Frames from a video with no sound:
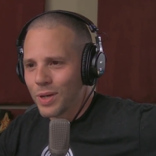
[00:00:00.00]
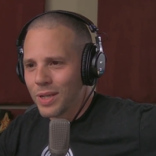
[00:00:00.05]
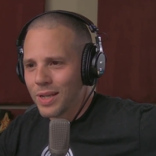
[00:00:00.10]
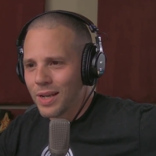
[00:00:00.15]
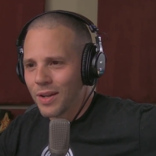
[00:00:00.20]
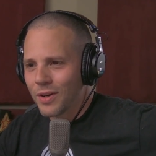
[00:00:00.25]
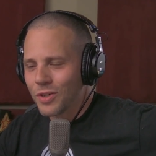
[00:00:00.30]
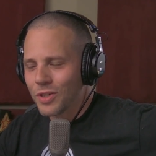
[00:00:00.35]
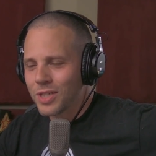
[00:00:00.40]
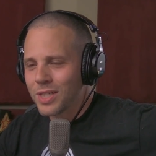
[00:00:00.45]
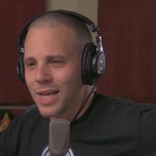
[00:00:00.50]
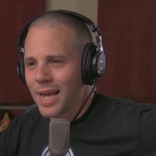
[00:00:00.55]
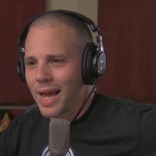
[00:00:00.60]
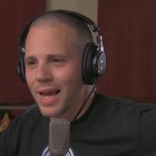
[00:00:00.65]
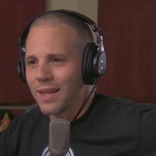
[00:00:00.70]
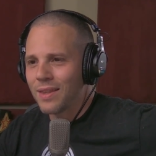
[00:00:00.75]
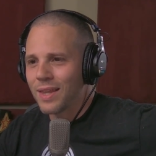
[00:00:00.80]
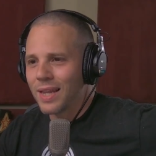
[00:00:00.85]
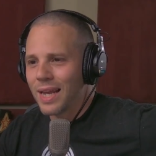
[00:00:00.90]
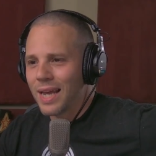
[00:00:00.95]
didn't
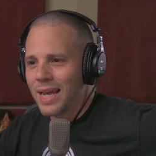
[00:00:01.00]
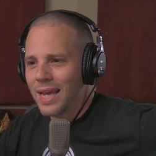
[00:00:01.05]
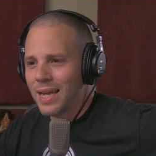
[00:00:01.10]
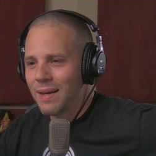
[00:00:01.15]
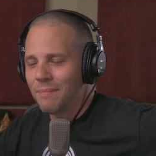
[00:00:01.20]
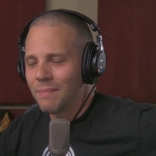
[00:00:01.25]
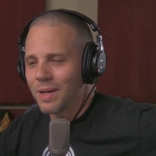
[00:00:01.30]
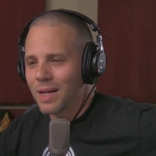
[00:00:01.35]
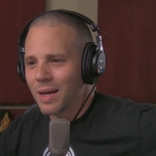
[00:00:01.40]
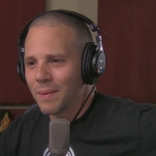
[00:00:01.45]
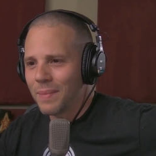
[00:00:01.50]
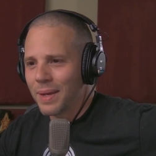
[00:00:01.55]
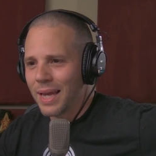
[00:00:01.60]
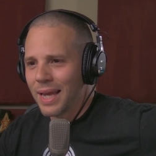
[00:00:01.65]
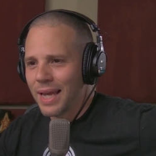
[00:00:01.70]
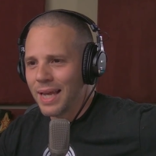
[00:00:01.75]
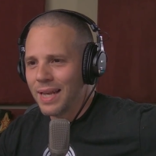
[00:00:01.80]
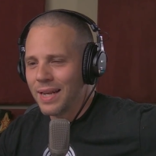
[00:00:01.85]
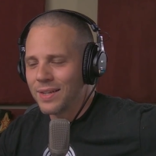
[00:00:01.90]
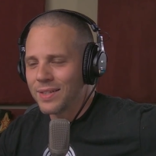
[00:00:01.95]
understand that him coming
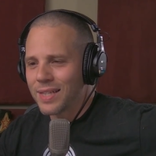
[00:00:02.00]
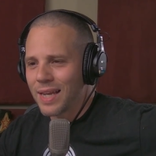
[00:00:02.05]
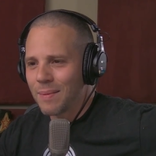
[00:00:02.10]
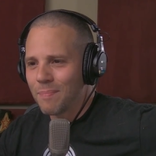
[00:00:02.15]
in as